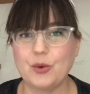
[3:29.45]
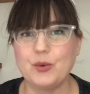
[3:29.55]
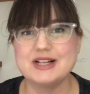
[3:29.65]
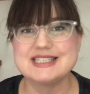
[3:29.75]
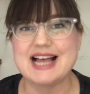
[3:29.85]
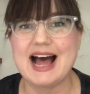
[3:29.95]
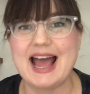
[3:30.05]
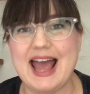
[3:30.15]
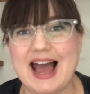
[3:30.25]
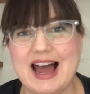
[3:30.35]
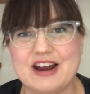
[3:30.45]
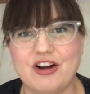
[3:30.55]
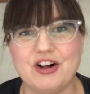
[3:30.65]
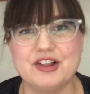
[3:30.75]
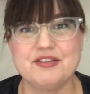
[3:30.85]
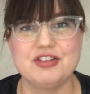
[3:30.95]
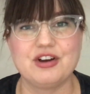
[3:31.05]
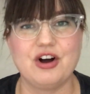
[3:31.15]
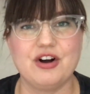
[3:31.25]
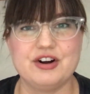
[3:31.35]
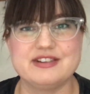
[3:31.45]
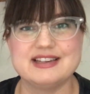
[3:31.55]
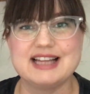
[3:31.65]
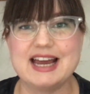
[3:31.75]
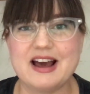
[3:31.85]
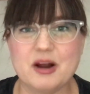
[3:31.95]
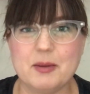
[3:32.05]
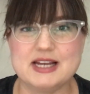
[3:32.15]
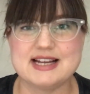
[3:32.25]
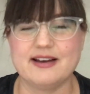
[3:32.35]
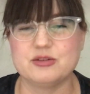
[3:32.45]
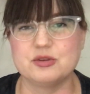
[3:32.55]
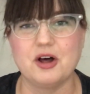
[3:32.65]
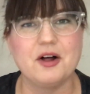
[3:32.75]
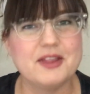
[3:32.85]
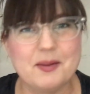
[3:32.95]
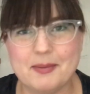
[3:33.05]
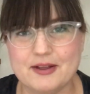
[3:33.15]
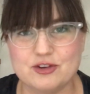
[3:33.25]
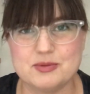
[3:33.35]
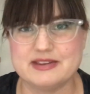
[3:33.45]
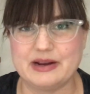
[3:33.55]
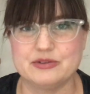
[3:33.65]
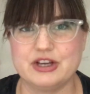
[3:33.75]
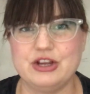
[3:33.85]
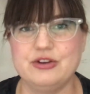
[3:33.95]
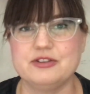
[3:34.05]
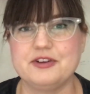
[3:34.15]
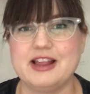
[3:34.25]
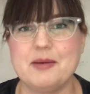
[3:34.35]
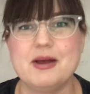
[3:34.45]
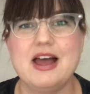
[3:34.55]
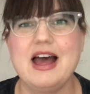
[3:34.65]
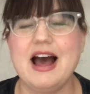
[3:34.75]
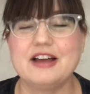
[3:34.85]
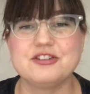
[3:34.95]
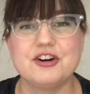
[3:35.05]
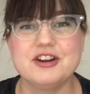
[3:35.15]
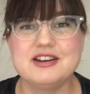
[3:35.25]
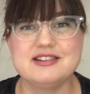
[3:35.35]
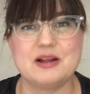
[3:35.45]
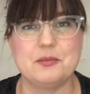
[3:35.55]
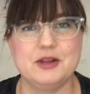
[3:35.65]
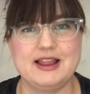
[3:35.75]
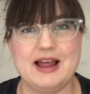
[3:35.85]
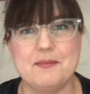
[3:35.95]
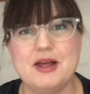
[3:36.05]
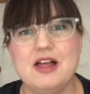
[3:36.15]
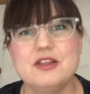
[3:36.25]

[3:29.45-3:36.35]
Once I had all of the cards laid out on my desk with all the embellishments that I was going to use for them, I started assembling them.